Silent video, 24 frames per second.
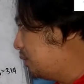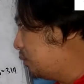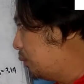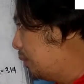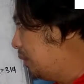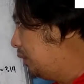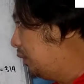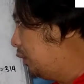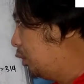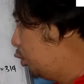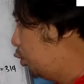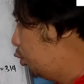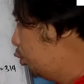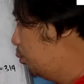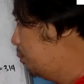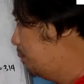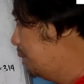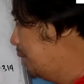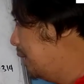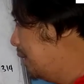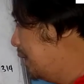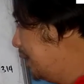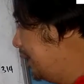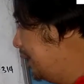20 ohm,
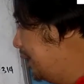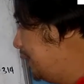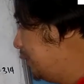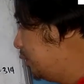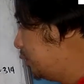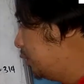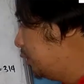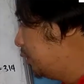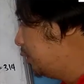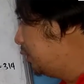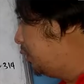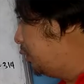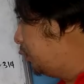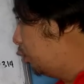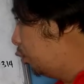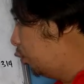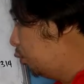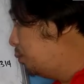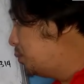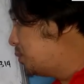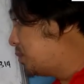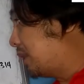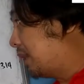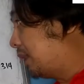and 30
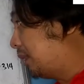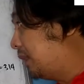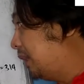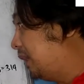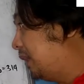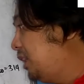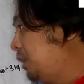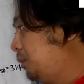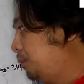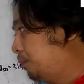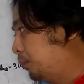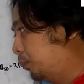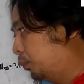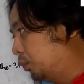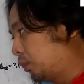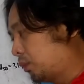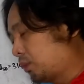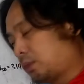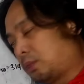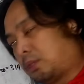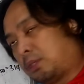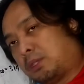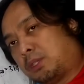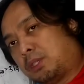ohms at the
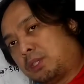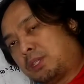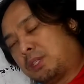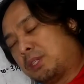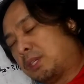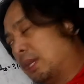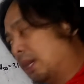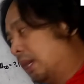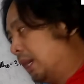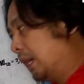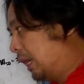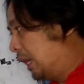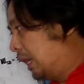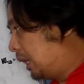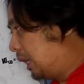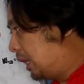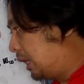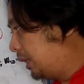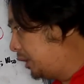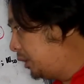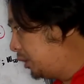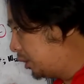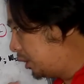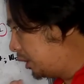inputs
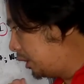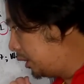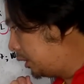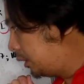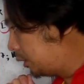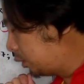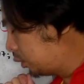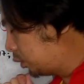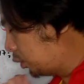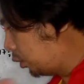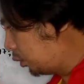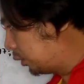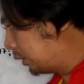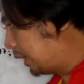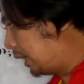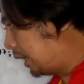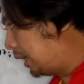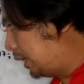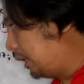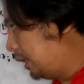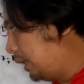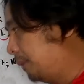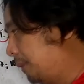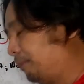are your
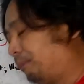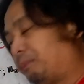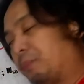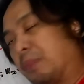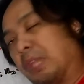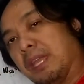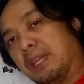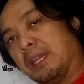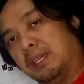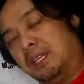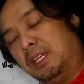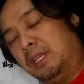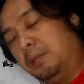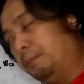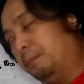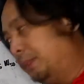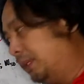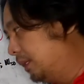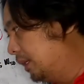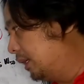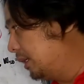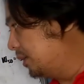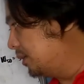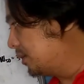total
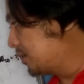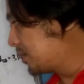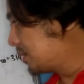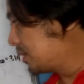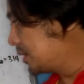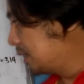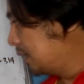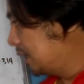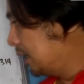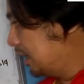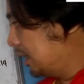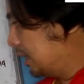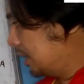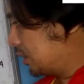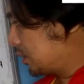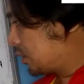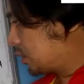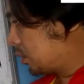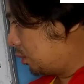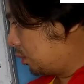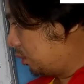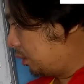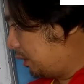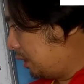impedance.
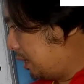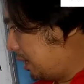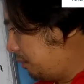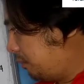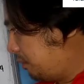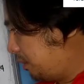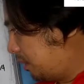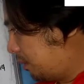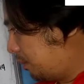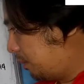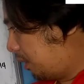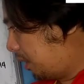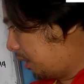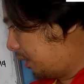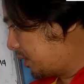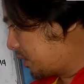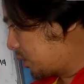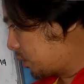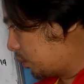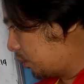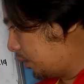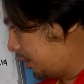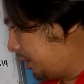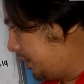So you have, your have R
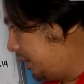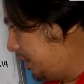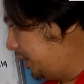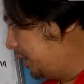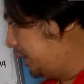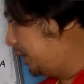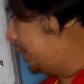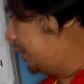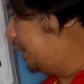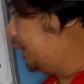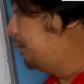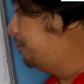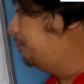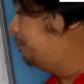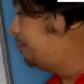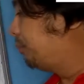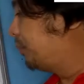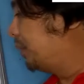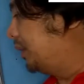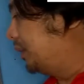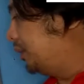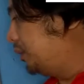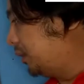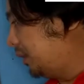squared here,
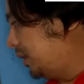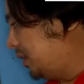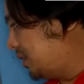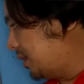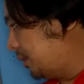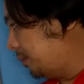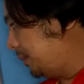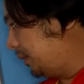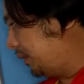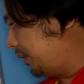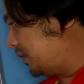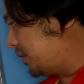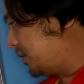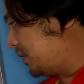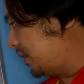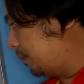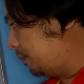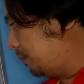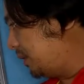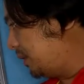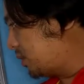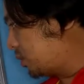then 377